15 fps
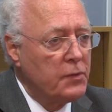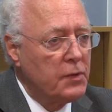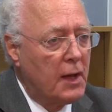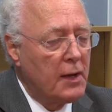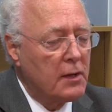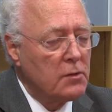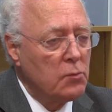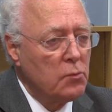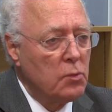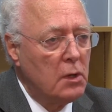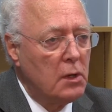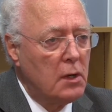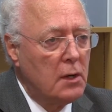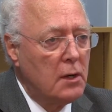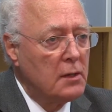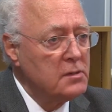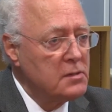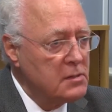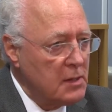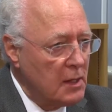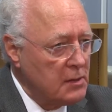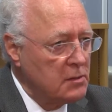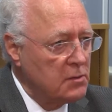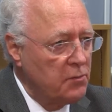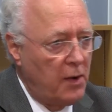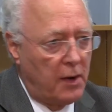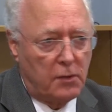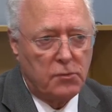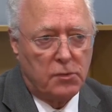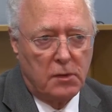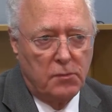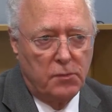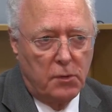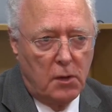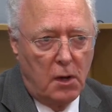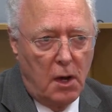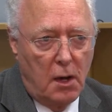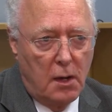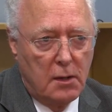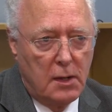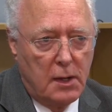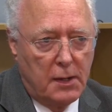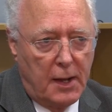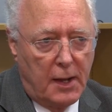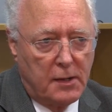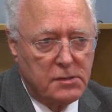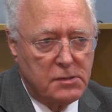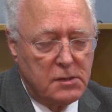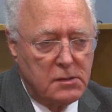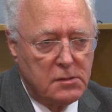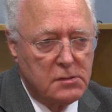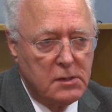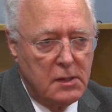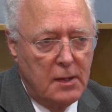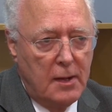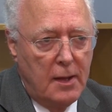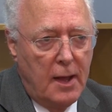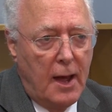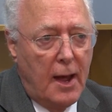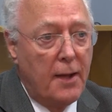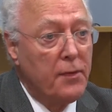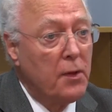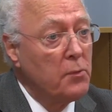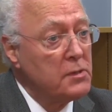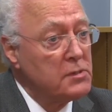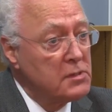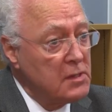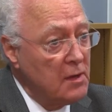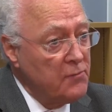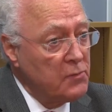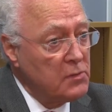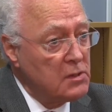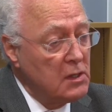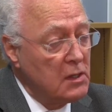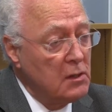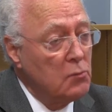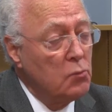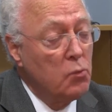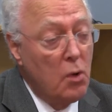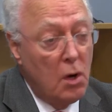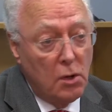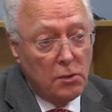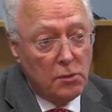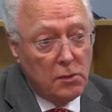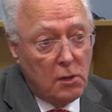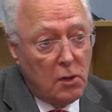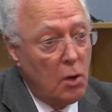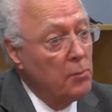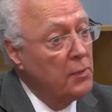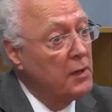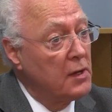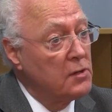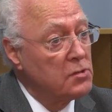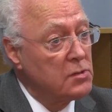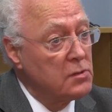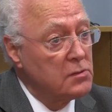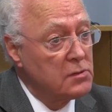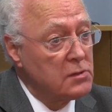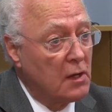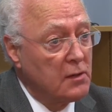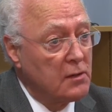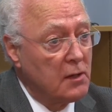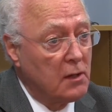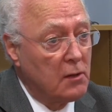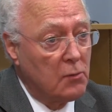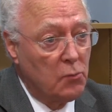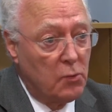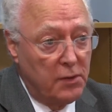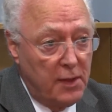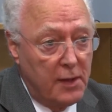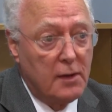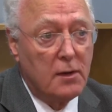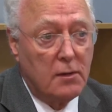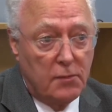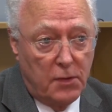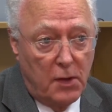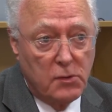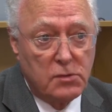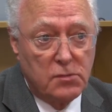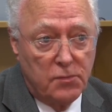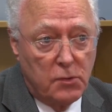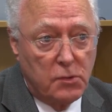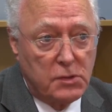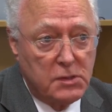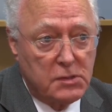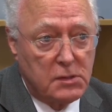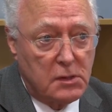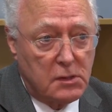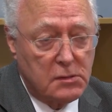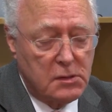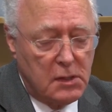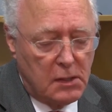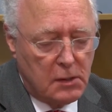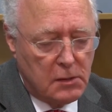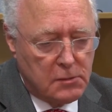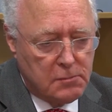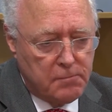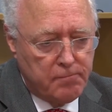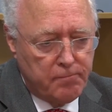that were satisfactory for our analysis. And there were 71 combinations, I think, within those 46 studies.